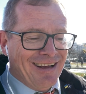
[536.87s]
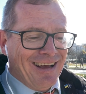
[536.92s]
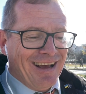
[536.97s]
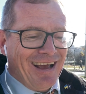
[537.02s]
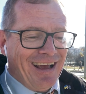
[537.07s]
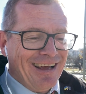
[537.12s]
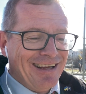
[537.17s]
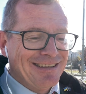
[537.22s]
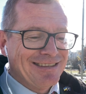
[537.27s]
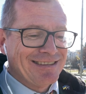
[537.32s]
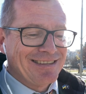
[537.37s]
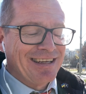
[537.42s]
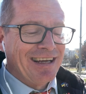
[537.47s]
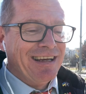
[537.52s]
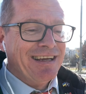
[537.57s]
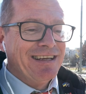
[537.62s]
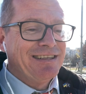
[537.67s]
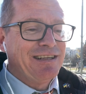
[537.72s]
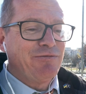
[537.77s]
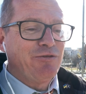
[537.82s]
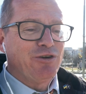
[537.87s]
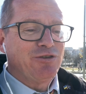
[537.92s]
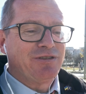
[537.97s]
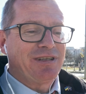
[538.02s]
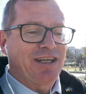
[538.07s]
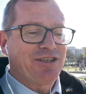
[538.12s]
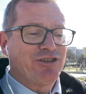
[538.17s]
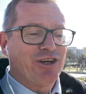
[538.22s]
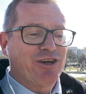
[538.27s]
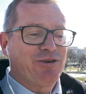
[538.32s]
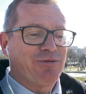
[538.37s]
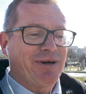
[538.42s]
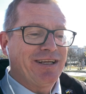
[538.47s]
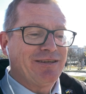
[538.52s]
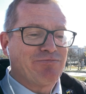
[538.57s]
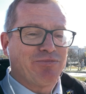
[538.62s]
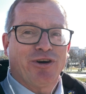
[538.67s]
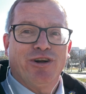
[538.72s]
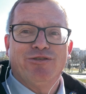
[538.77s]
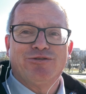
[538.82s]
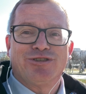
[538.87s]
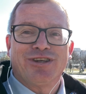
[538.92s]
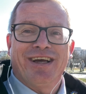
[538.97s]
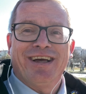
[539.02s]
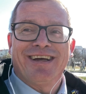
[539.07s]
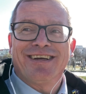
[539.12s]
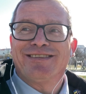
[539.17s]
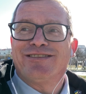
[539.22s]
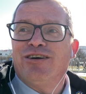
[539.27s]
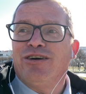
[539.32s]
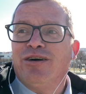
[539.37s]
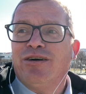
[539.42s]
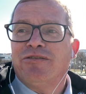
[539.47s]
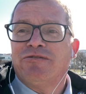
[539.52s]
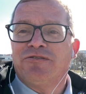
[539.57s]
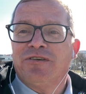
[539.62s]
and it was such a great project of